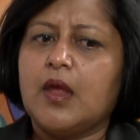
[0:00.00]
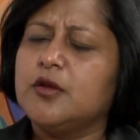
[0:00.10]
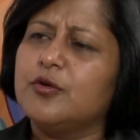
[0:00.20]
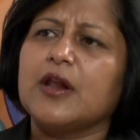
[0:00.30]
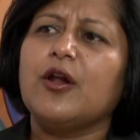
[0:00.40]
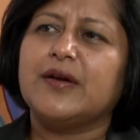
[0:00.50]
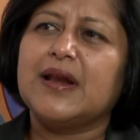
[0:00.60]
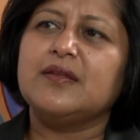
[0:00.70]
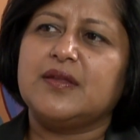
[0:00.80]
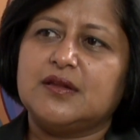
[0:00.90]
you cannot
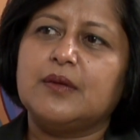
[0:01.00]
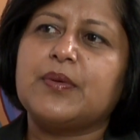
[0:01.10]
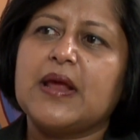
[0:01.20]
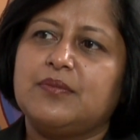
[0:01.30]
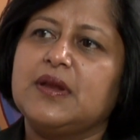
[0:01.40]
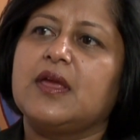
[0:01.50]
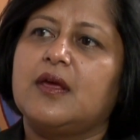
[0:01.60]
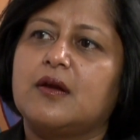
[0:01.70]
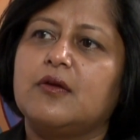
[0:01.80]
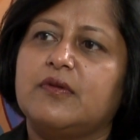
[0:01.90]
really say the primary
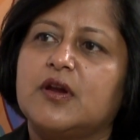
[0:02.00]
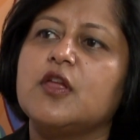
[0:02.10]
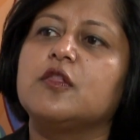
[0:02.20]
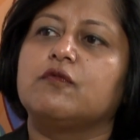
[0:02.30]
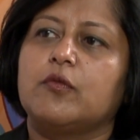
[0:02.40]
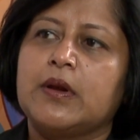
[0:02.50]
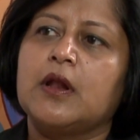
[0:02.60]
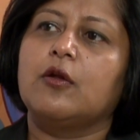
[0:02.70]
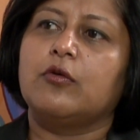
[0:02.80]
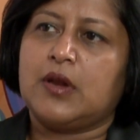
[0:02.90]
caregiver is woman alone